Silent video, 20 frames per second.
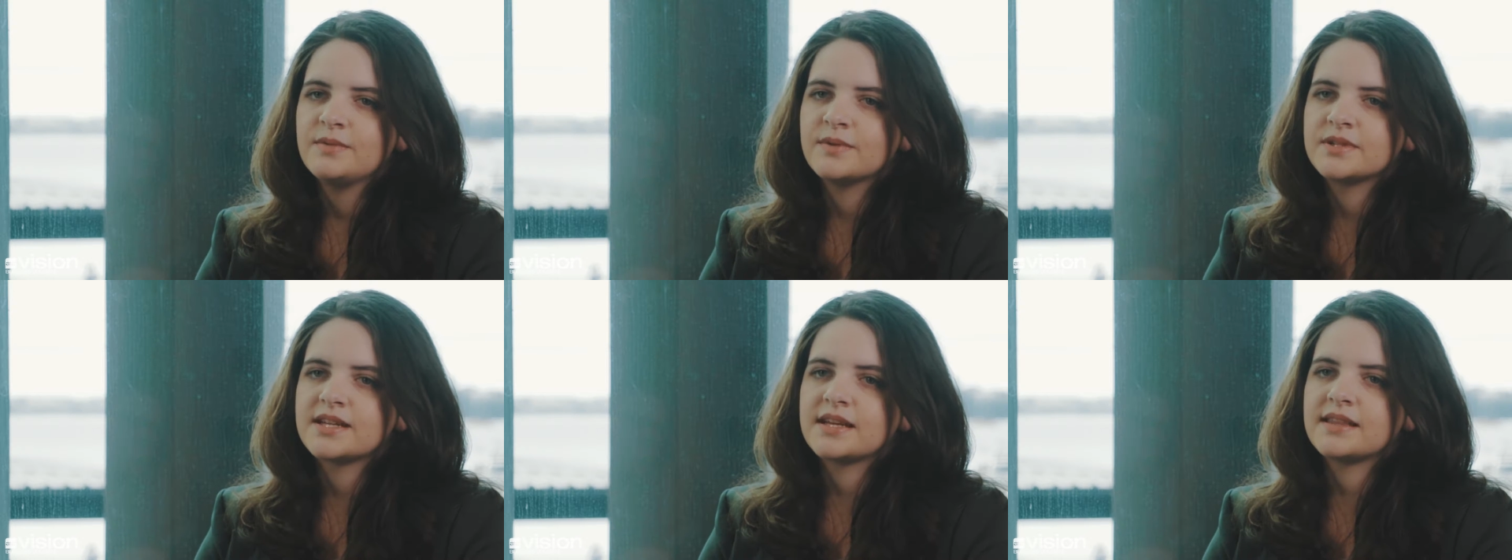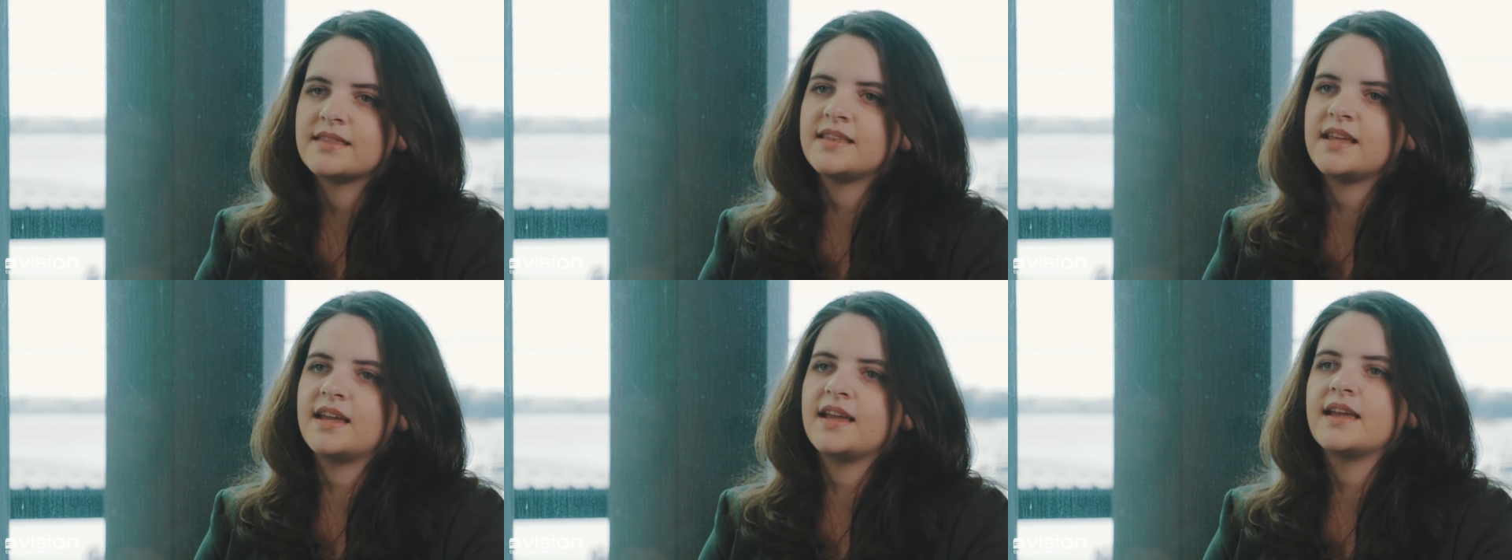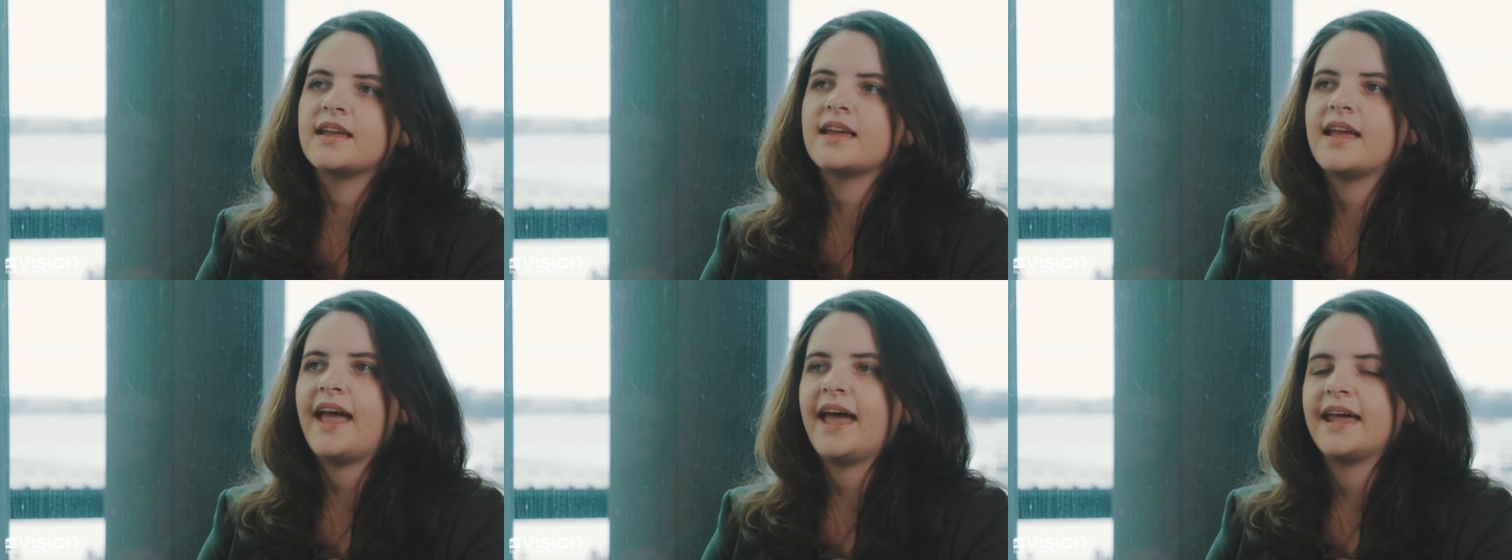which I
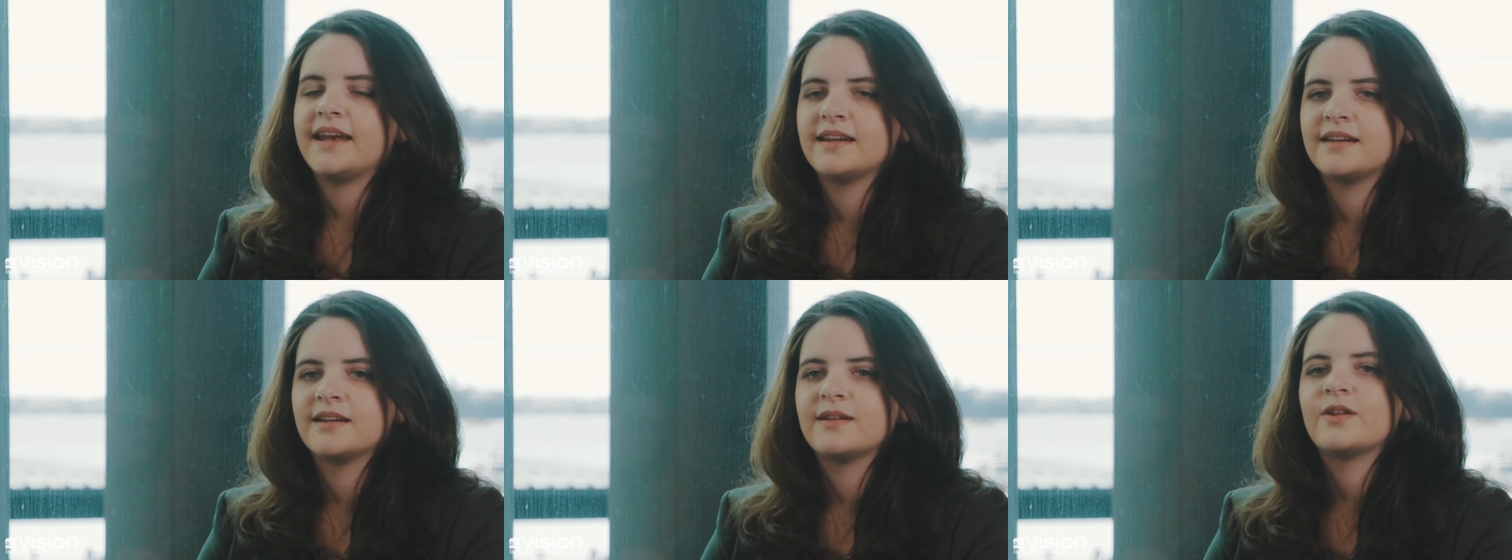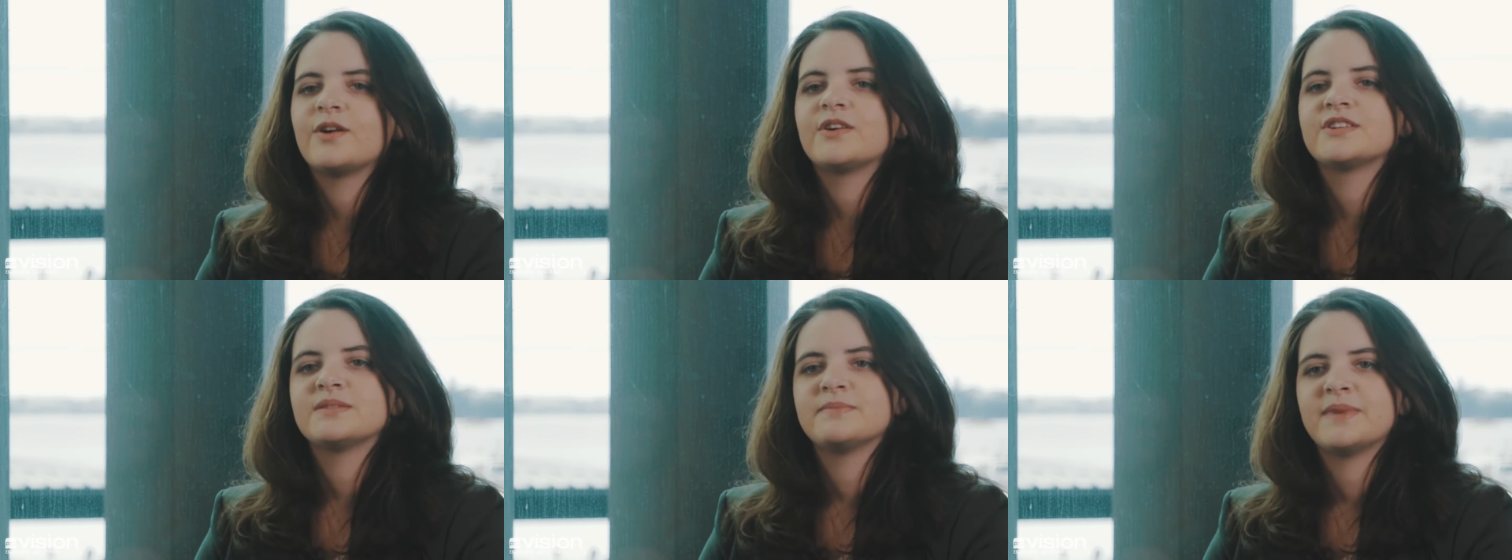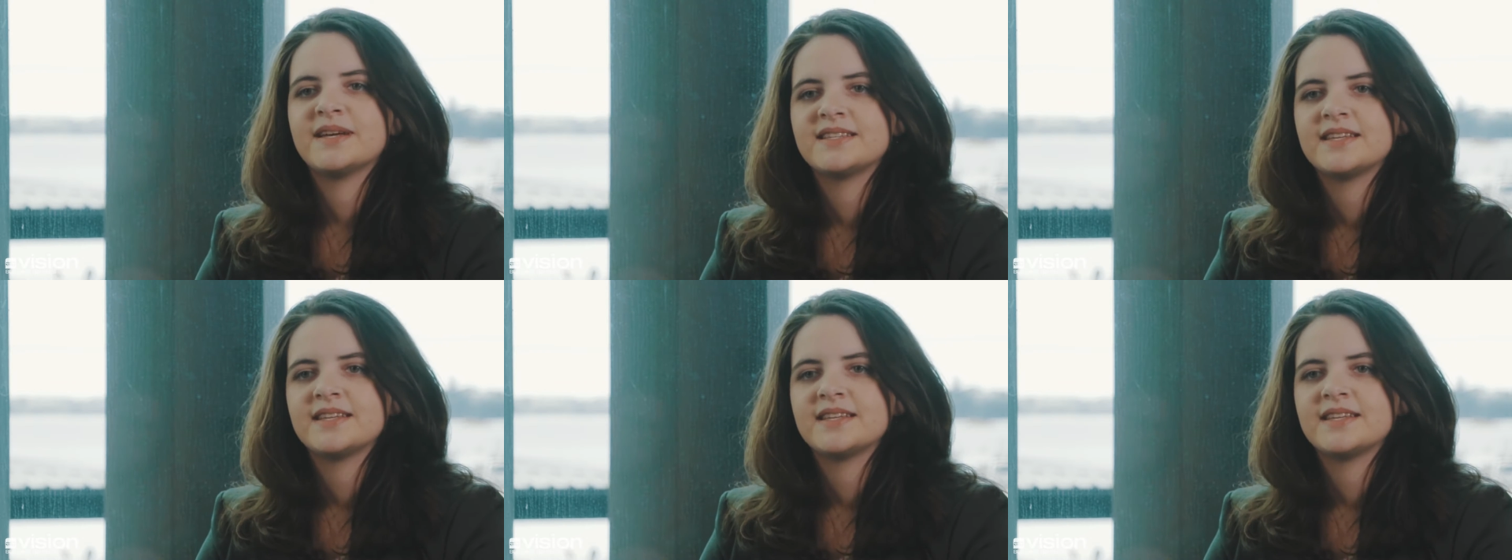think added a lot to my